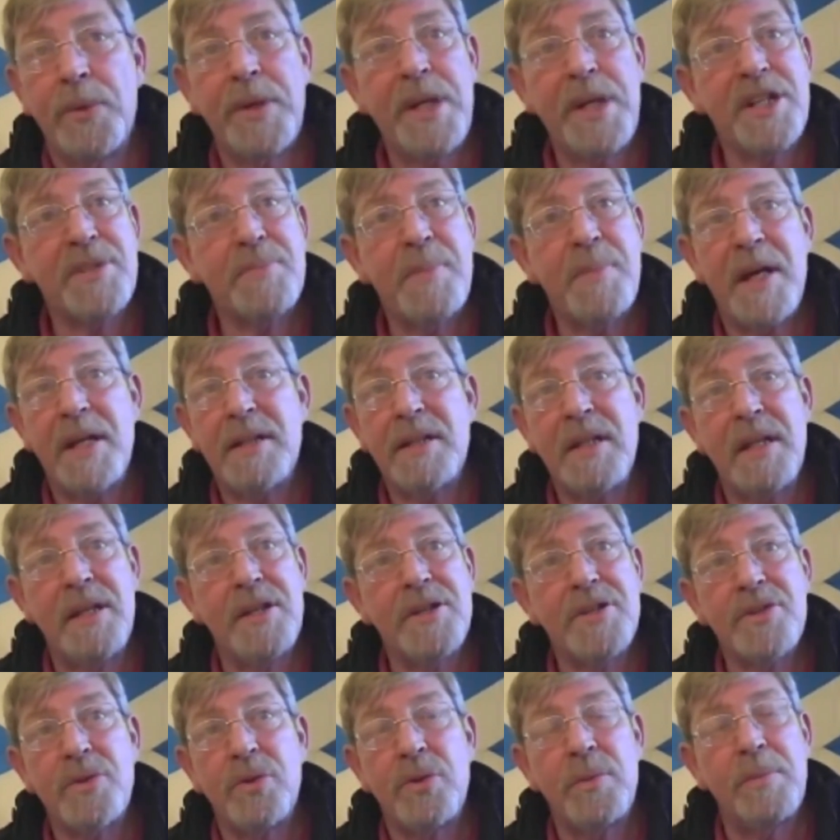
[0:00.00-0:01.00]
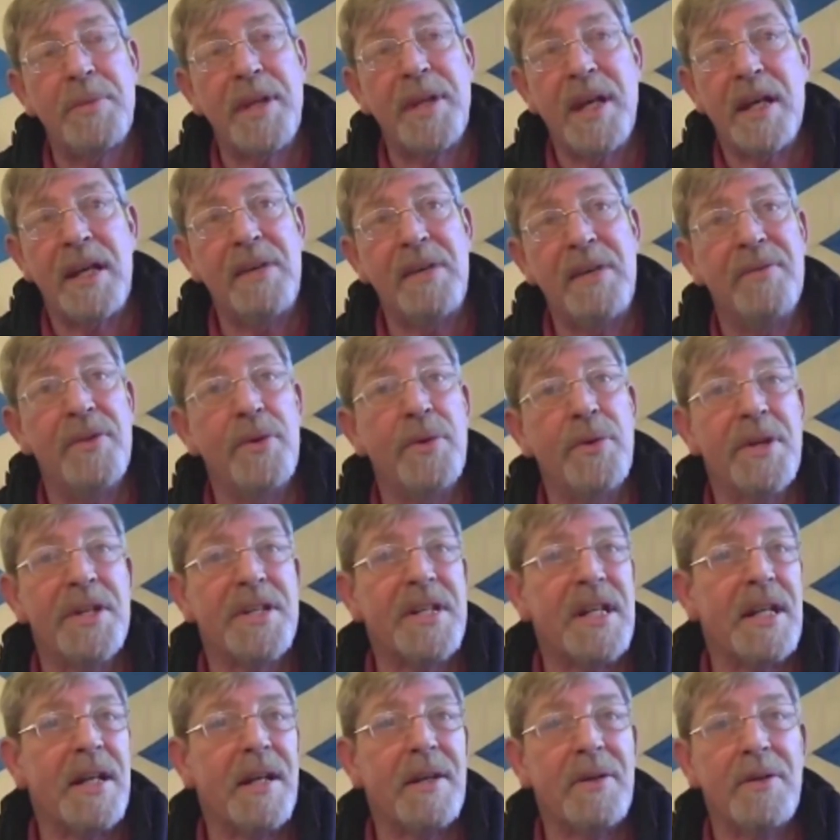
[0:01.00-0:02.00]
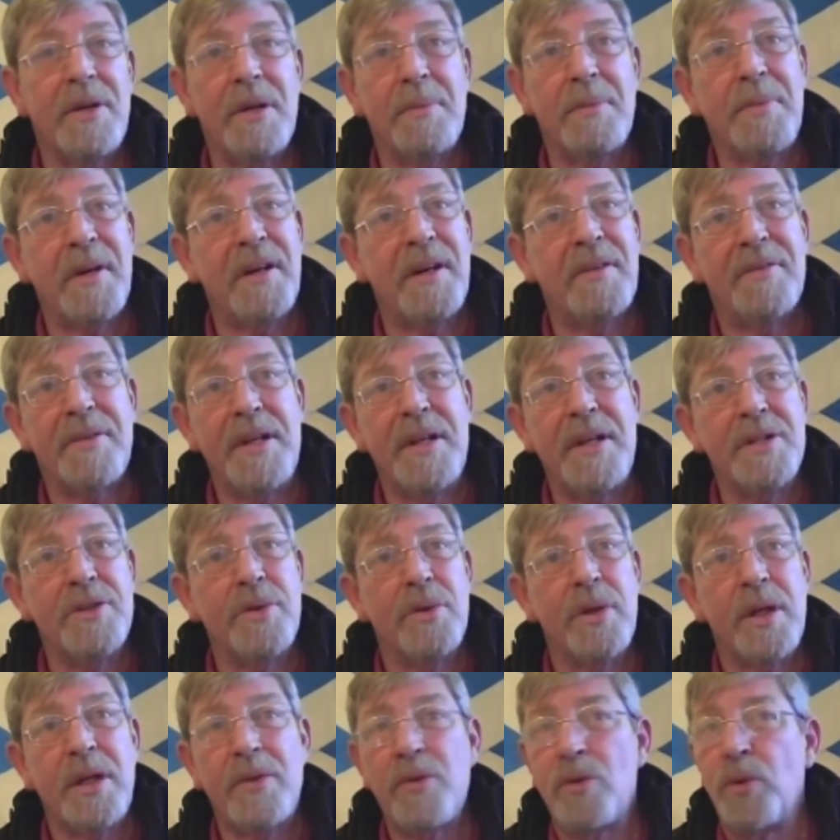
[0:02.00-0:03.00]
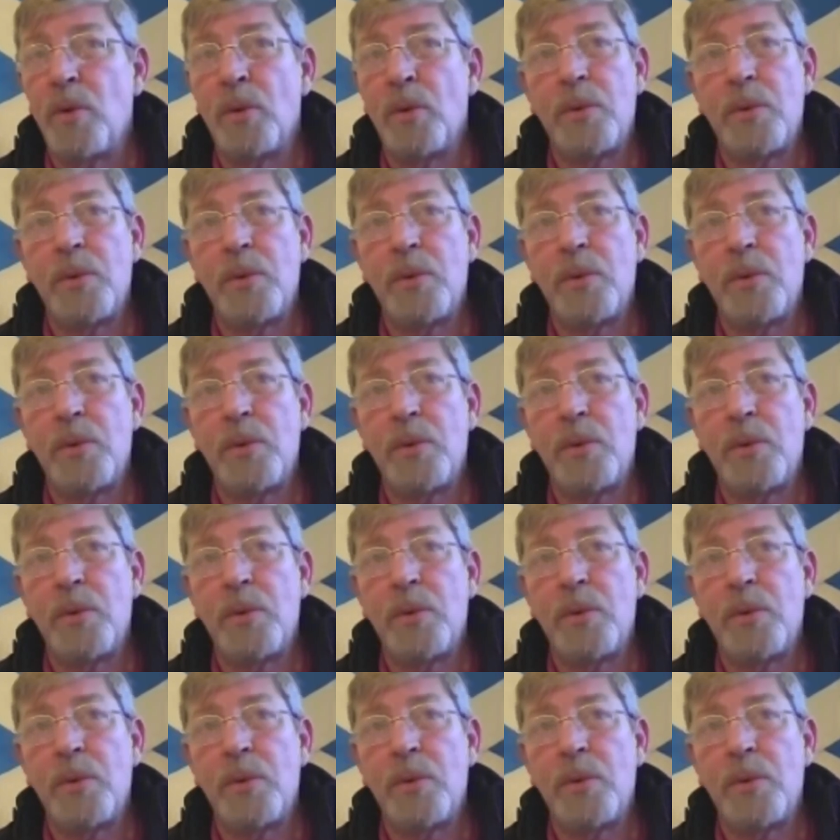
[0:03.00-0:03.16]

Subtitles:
Don't expect it to stop there, even though they say they're going to put a freeze on it.